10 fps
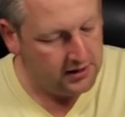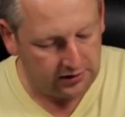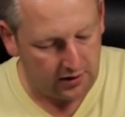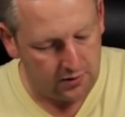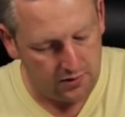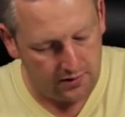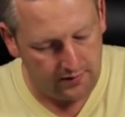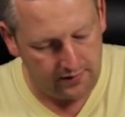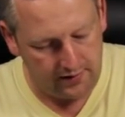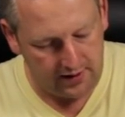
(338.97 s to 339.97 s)
So
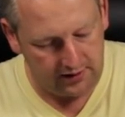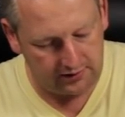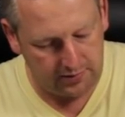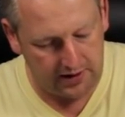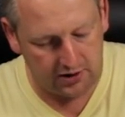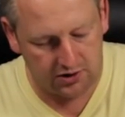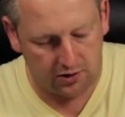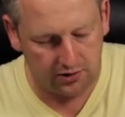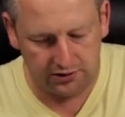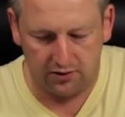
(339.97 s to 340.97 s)
the speed
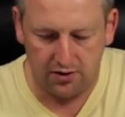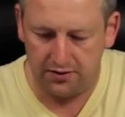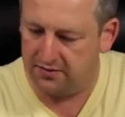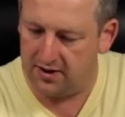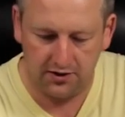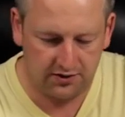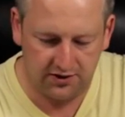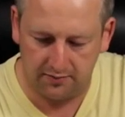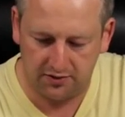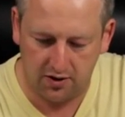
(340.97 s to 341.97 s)
controllers are on. They're just
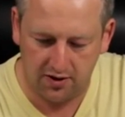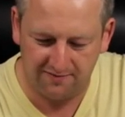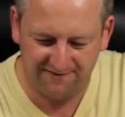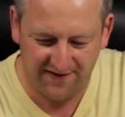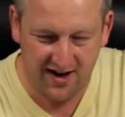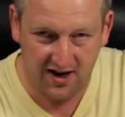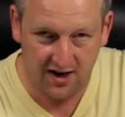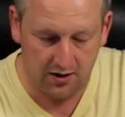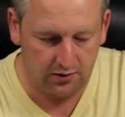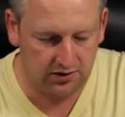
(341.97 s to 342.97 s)
zip tied fairly
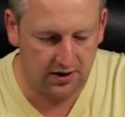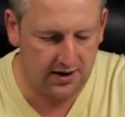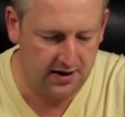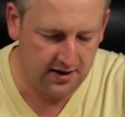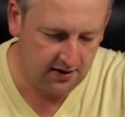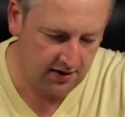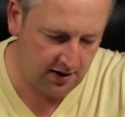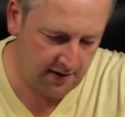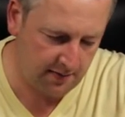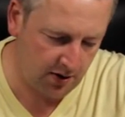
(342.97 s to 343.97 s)
loosely,
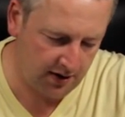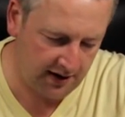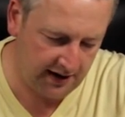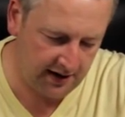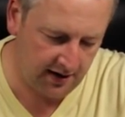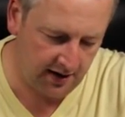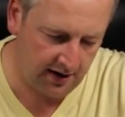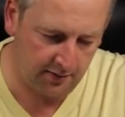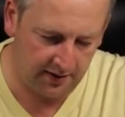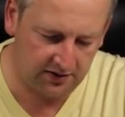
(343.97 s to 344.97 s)
and that might need a
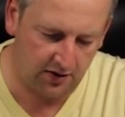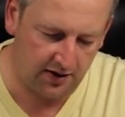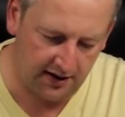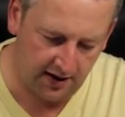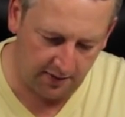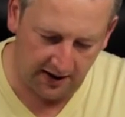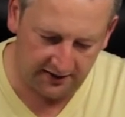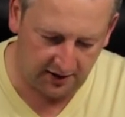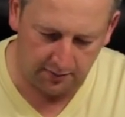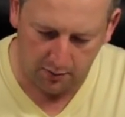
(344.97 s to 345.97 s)
little bit of tidying up
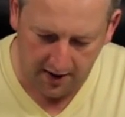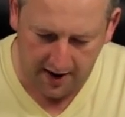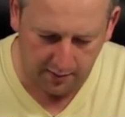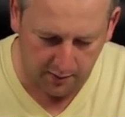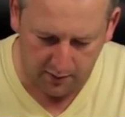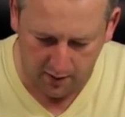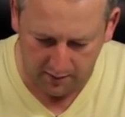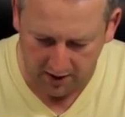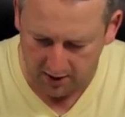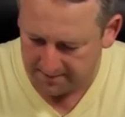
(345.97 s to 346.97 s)
later, but we're happy with where
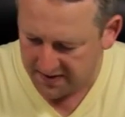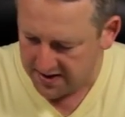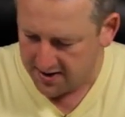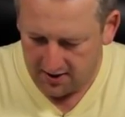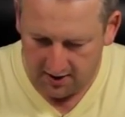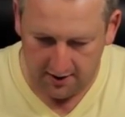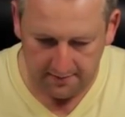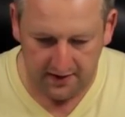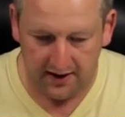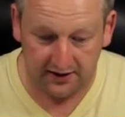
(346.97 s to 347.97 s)
we are.
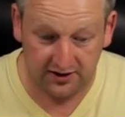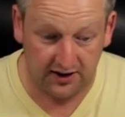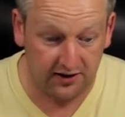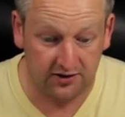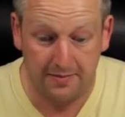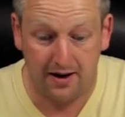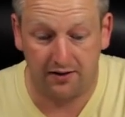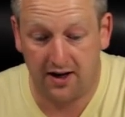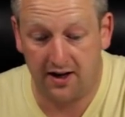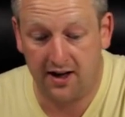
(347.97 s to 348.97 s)
The next thing is to
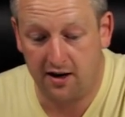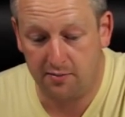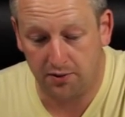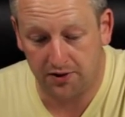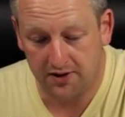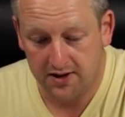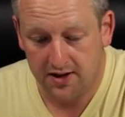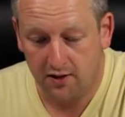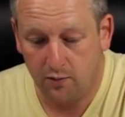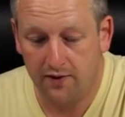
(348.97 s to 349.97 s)
mount the KK board.
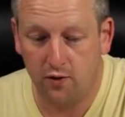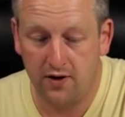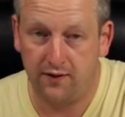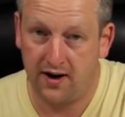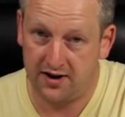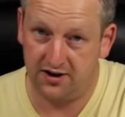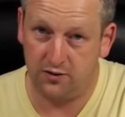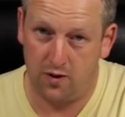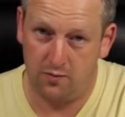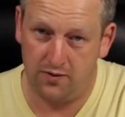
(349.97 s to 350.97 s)
We've already flashed
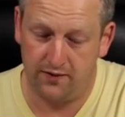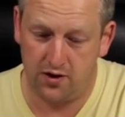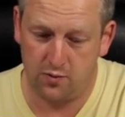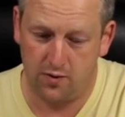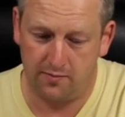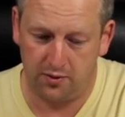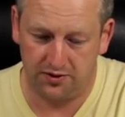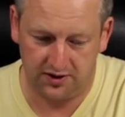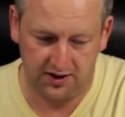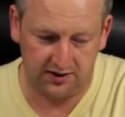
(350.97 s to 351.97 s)
this one with version
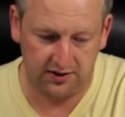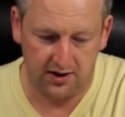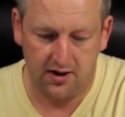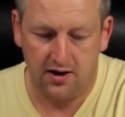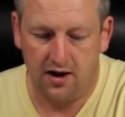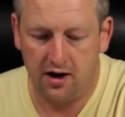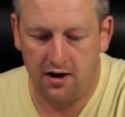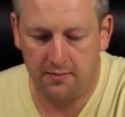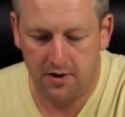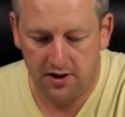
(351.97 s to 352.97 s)

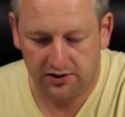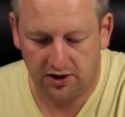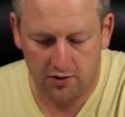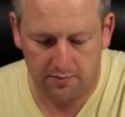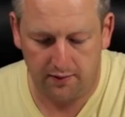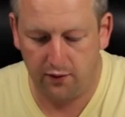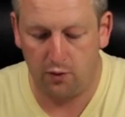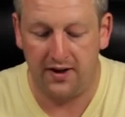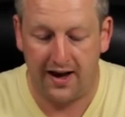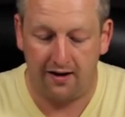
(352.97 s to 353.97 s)
1.6. So before
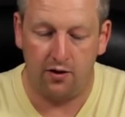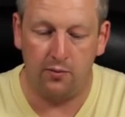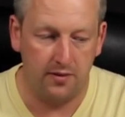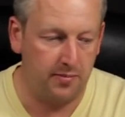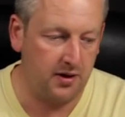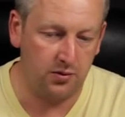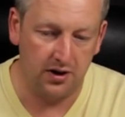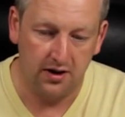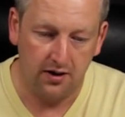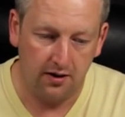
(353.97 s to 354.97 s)
we carry on with the build,
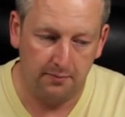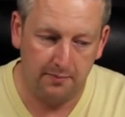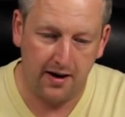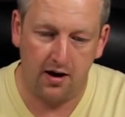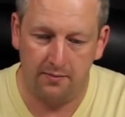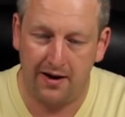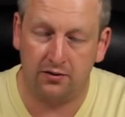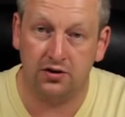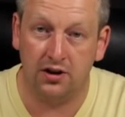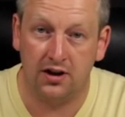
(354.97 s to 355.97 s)

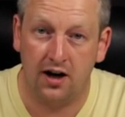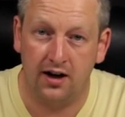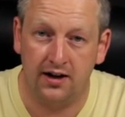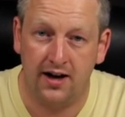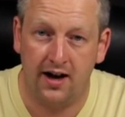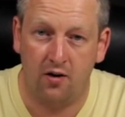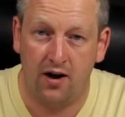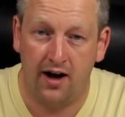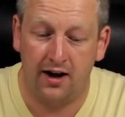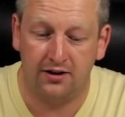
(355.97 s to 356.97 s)
Malc's going to cut in now
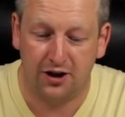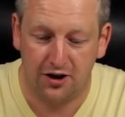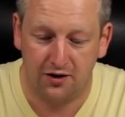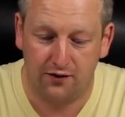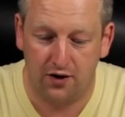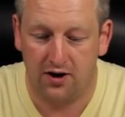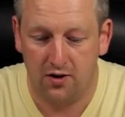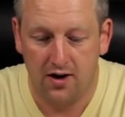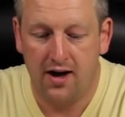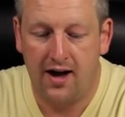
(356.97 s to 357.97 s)
and take you through
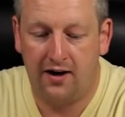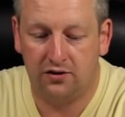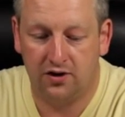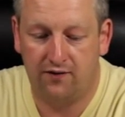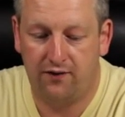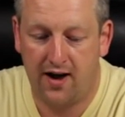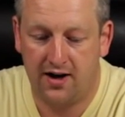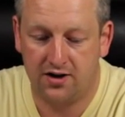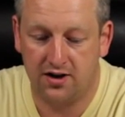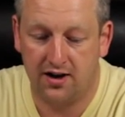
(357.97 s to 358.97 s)
how to
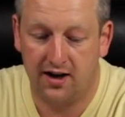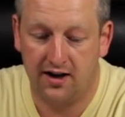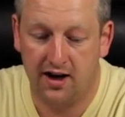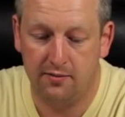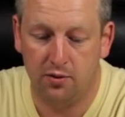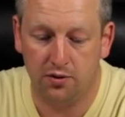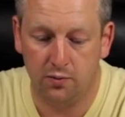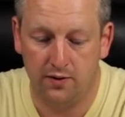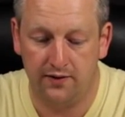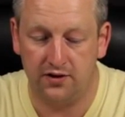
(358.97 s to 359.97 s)
flash the KK board
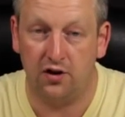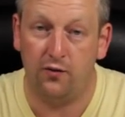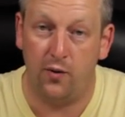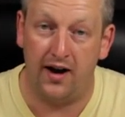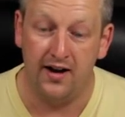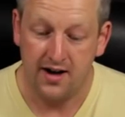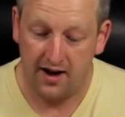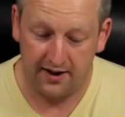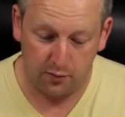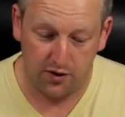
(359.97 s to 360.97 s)
with the software,
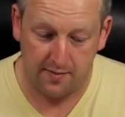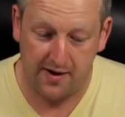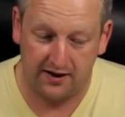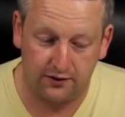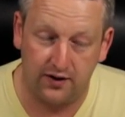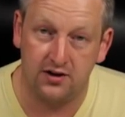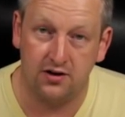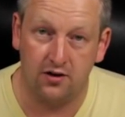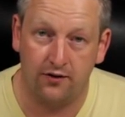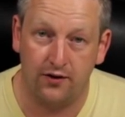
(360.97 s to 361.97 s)
and then we'll get back to
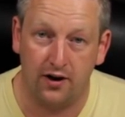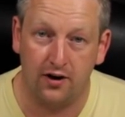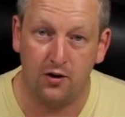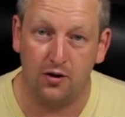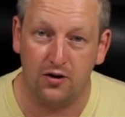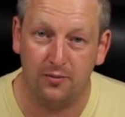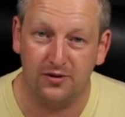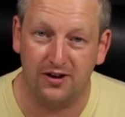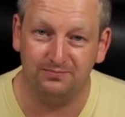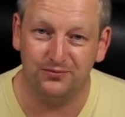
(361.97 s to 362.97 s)
finishing off the
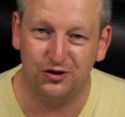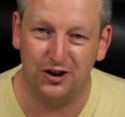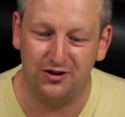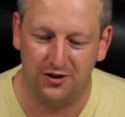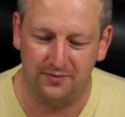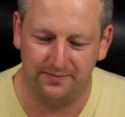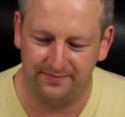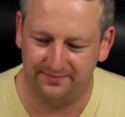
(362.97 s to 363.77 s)
quadcopter. See you soon.